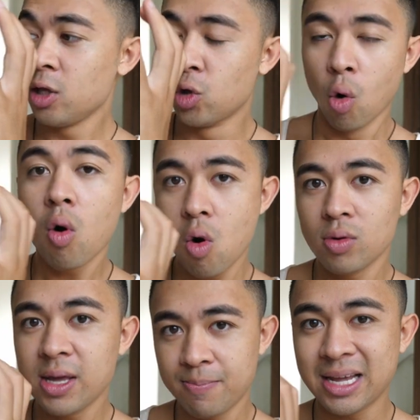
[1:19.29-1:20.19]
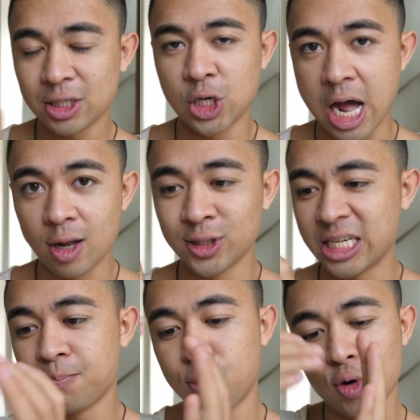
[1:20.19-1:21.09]
Your only biggest challenge
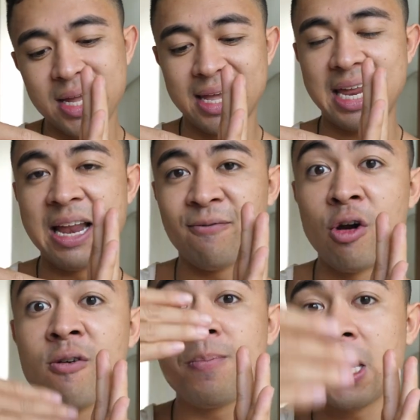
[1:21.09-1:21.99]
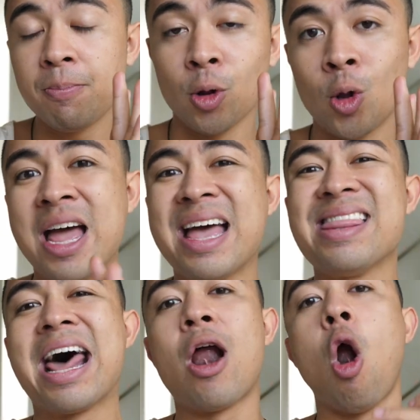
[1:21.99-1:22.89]
is putting it in front of people
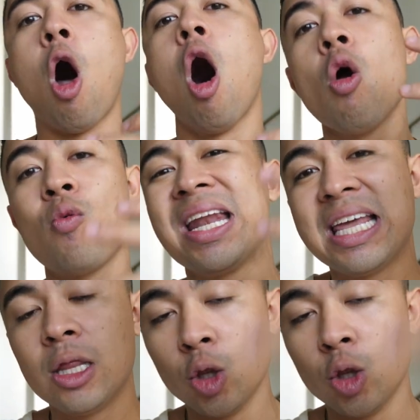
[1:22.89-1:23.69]
that are already